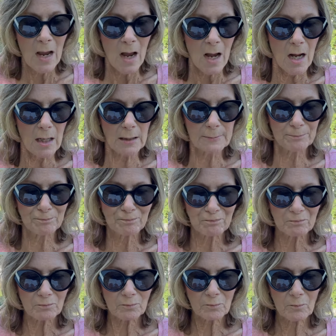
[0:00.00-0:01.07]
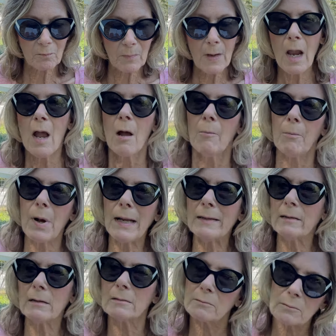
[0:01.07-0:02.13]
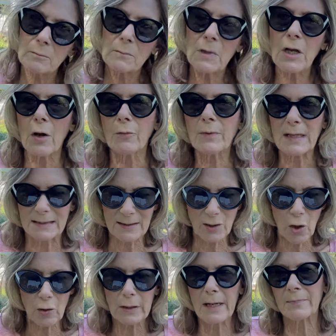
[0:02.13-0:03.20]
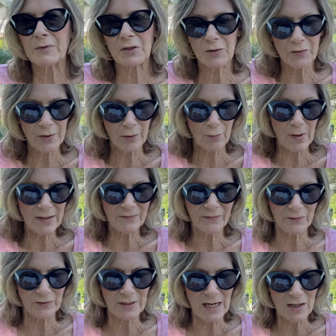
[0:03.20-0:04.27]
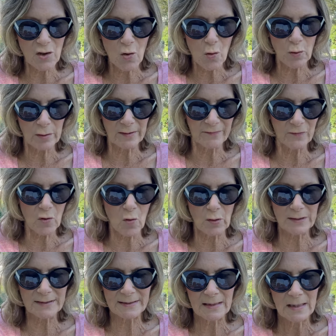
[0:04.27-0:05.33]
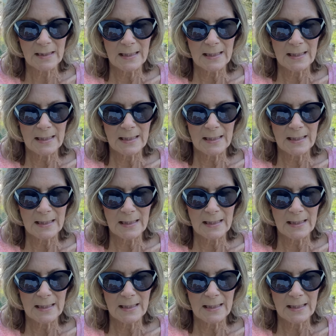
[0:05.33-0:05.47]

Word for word: Um, but you know, that's totally up to you. They're great for decor, of course.